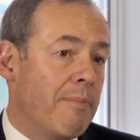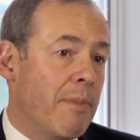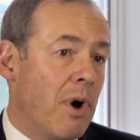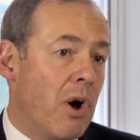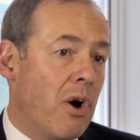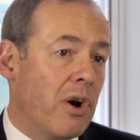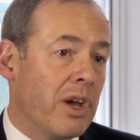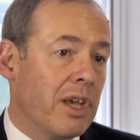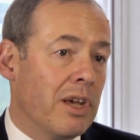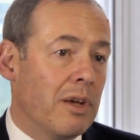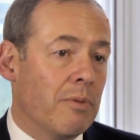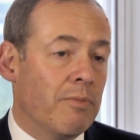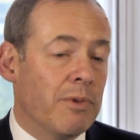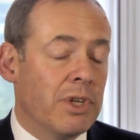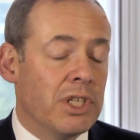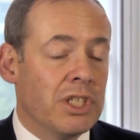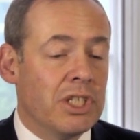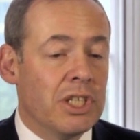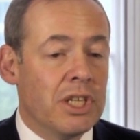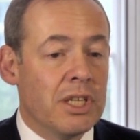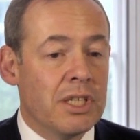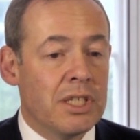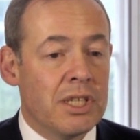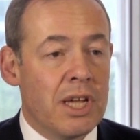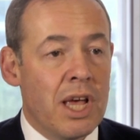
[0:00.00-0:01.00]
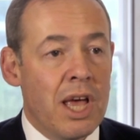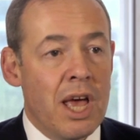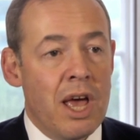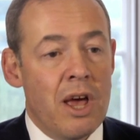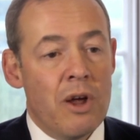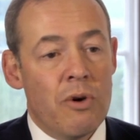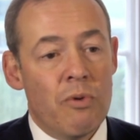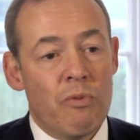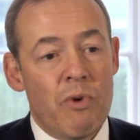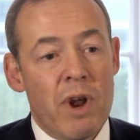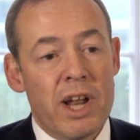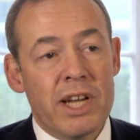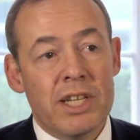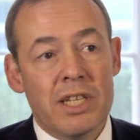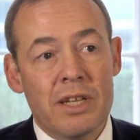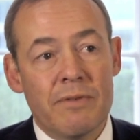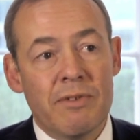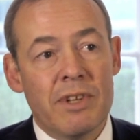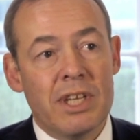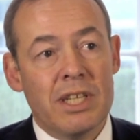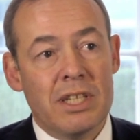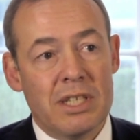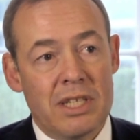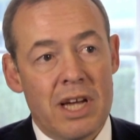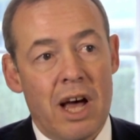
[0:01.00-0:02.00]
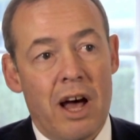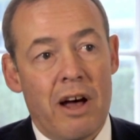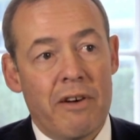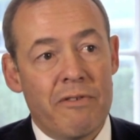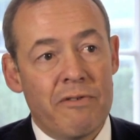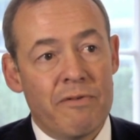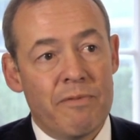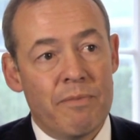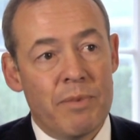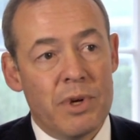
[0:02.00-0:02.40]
market which is relatively tough,